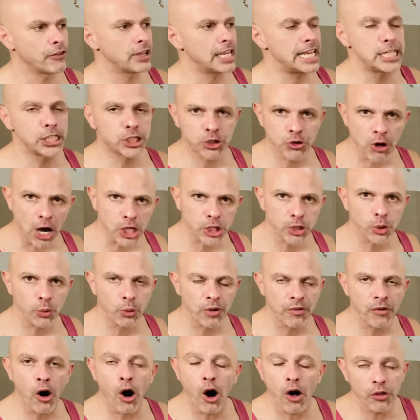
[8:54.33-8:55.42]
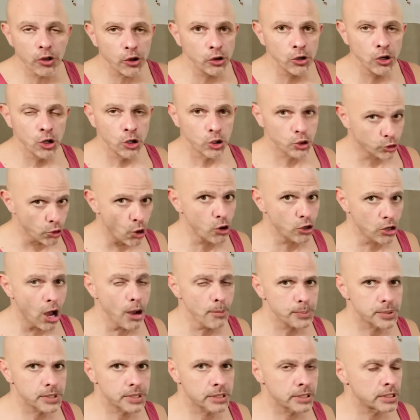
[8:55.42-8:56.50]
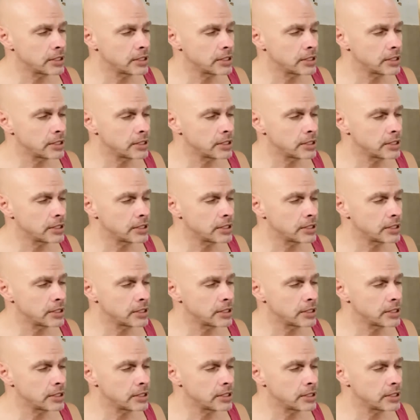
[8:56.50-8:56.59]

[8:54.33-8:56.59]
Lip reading: interaction with other grown-ups,